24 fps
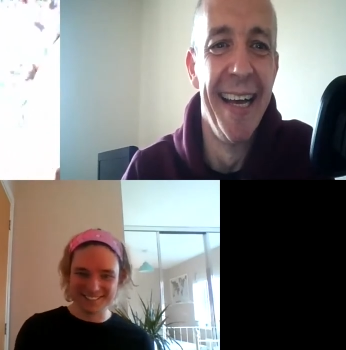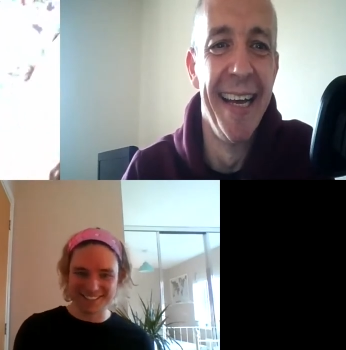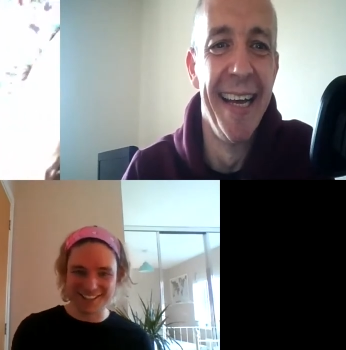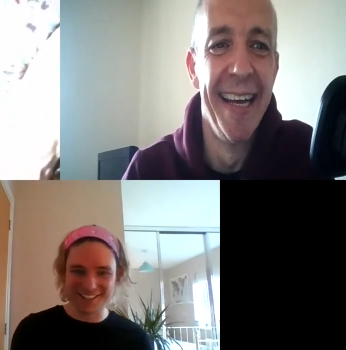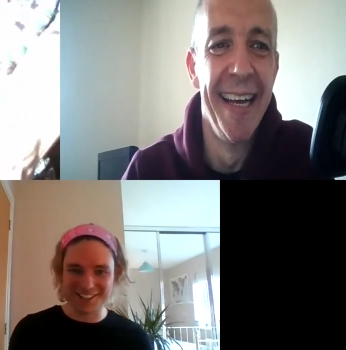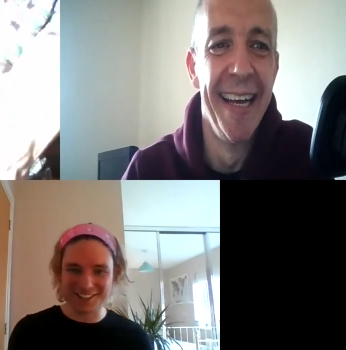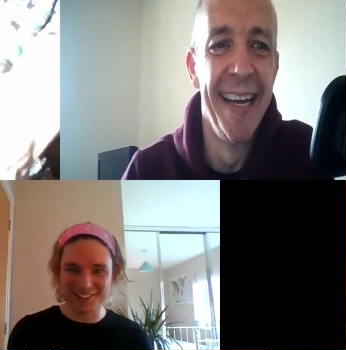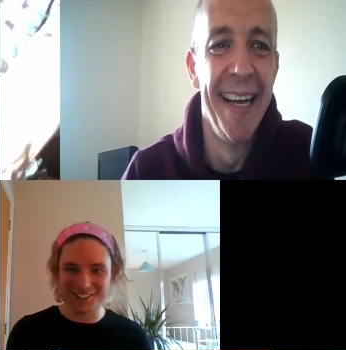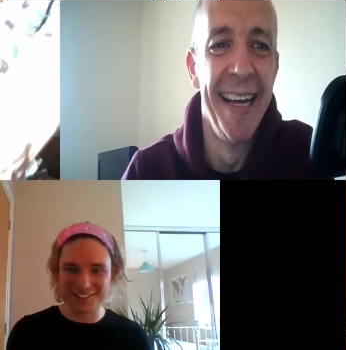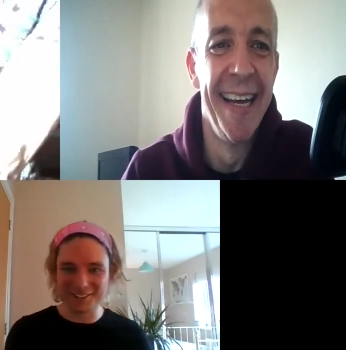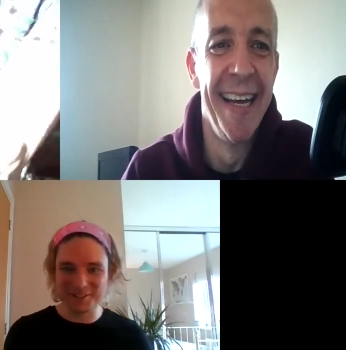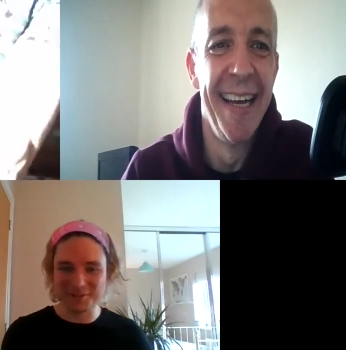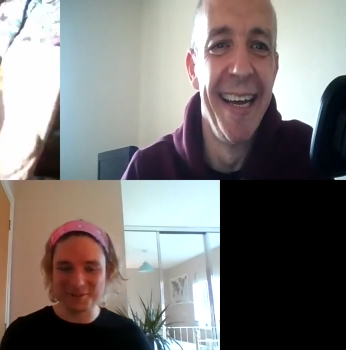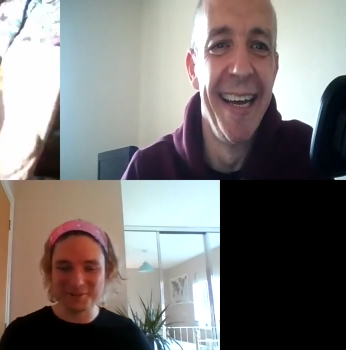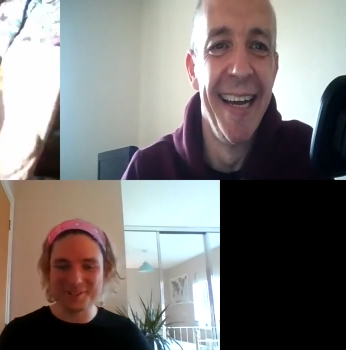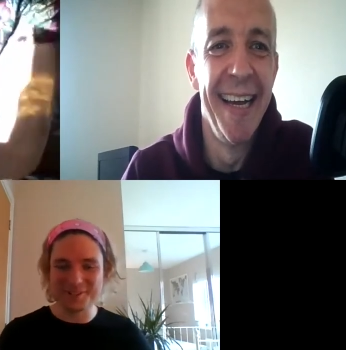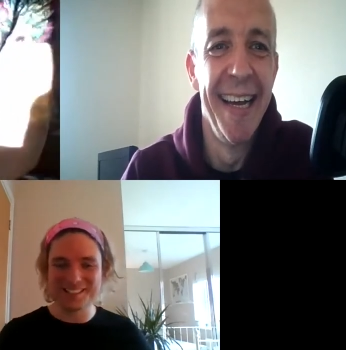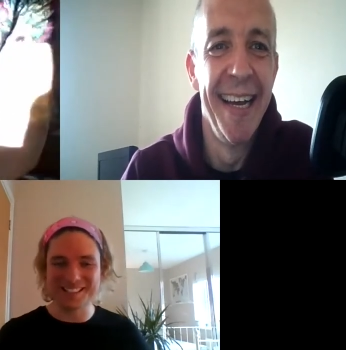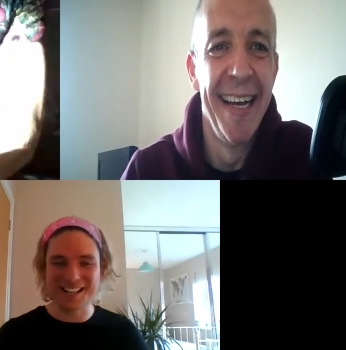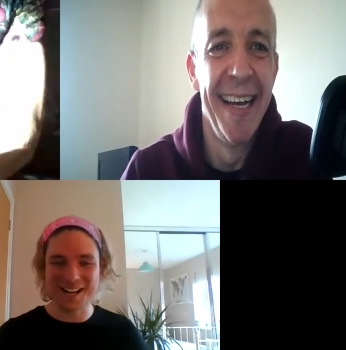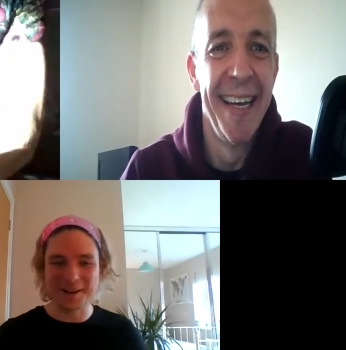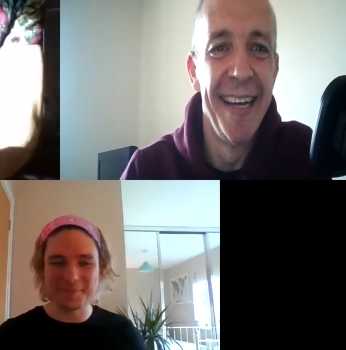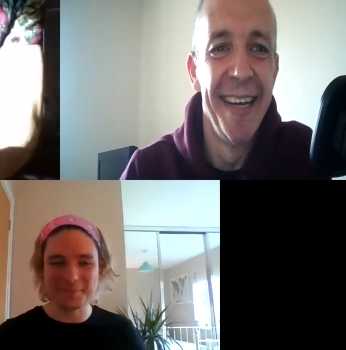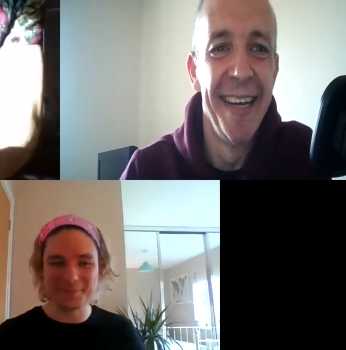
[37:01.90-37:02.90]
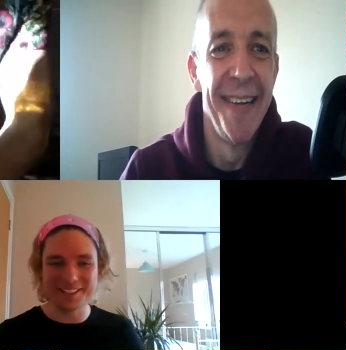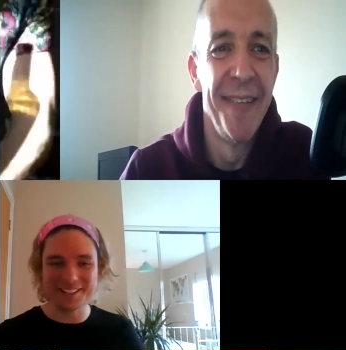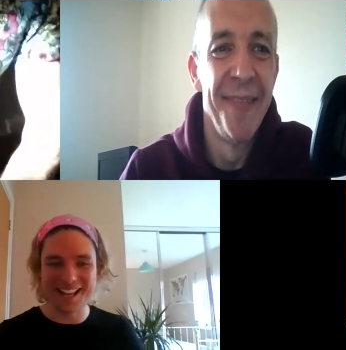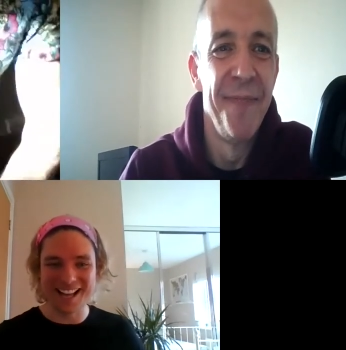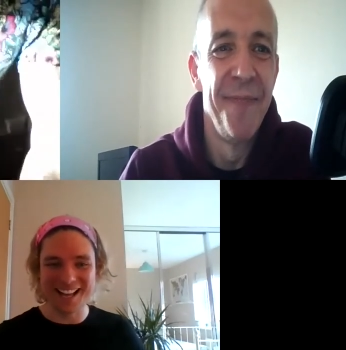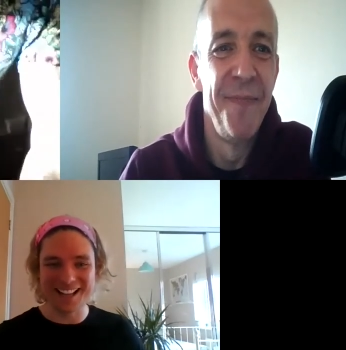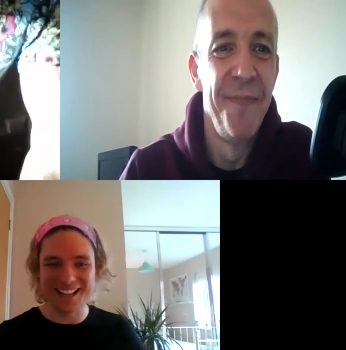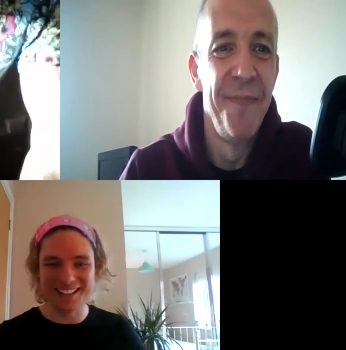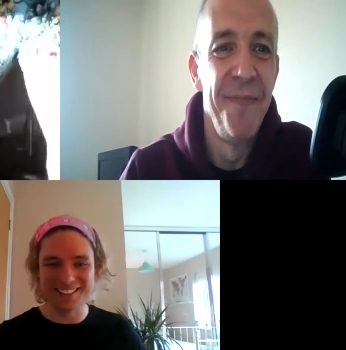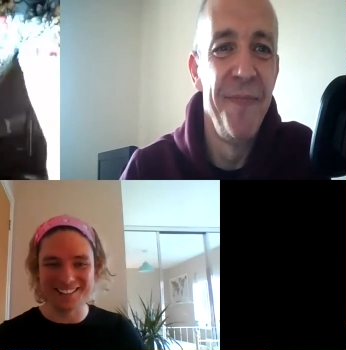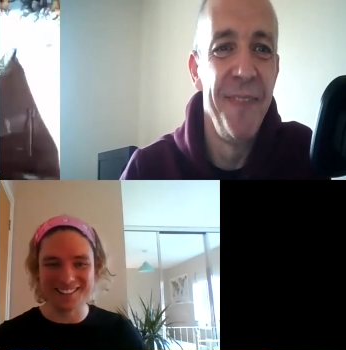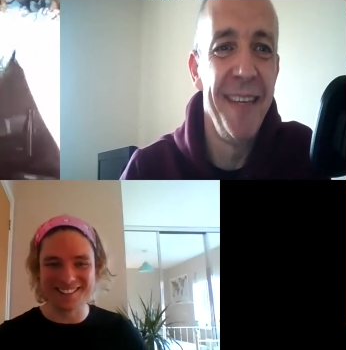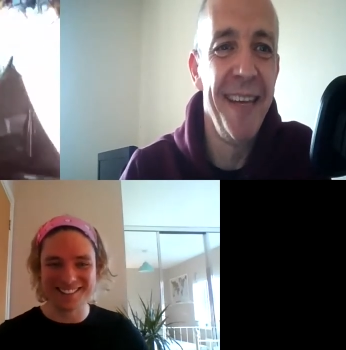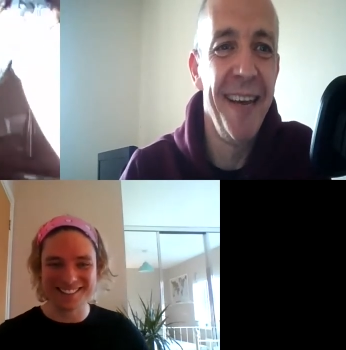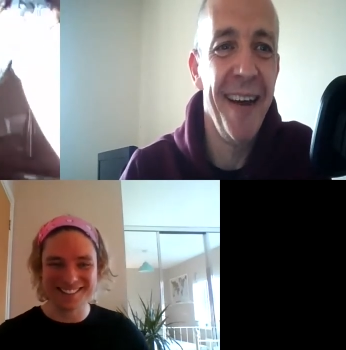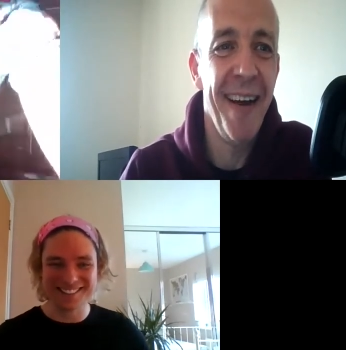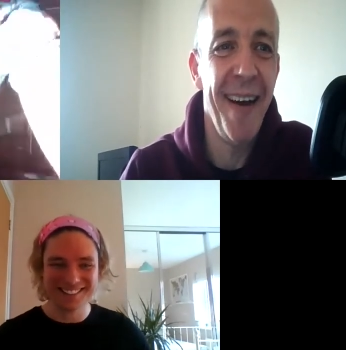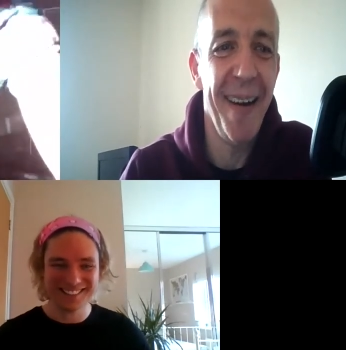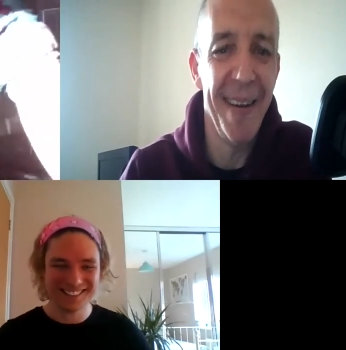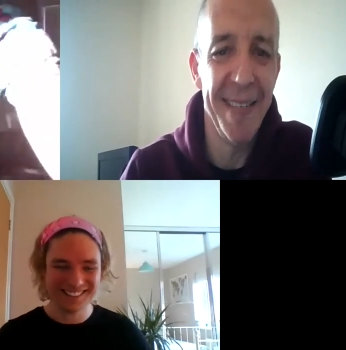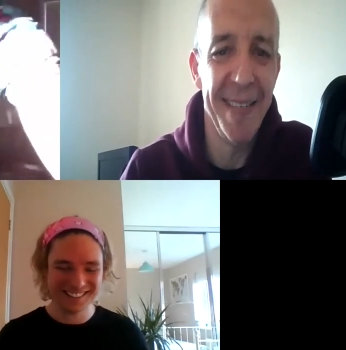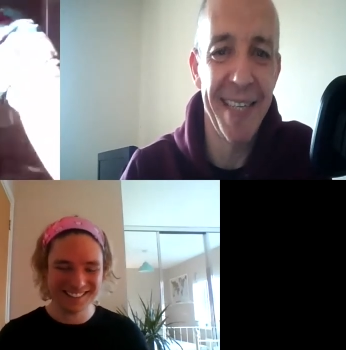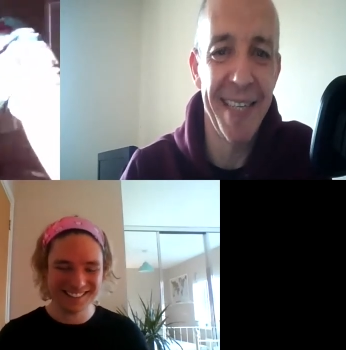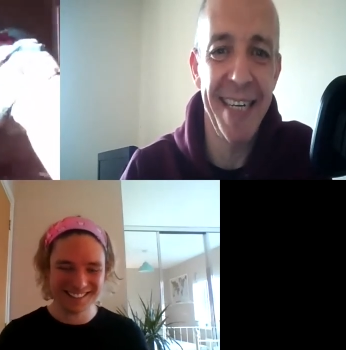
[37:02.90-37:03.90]
Speaker 1: Oh, Camden
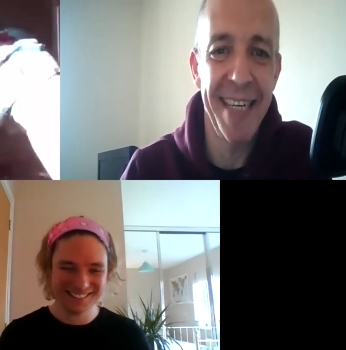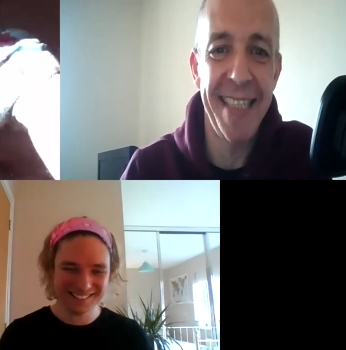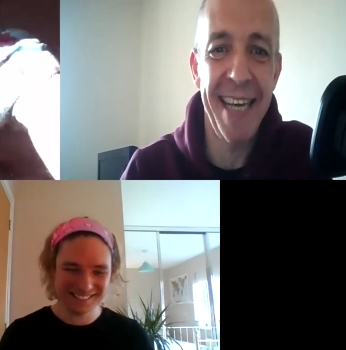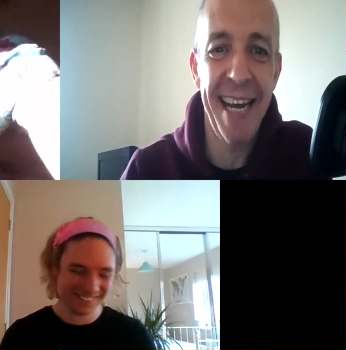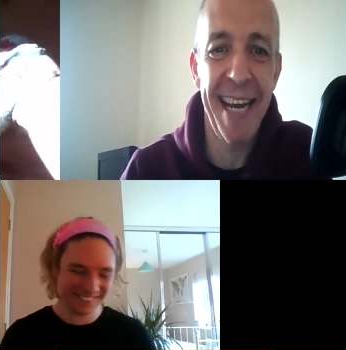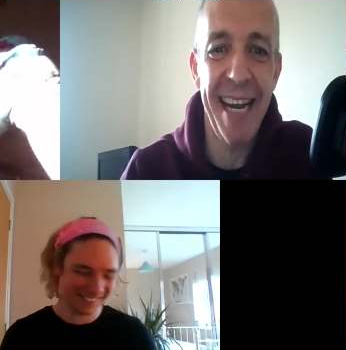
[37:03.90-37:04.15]
Hells. I was going to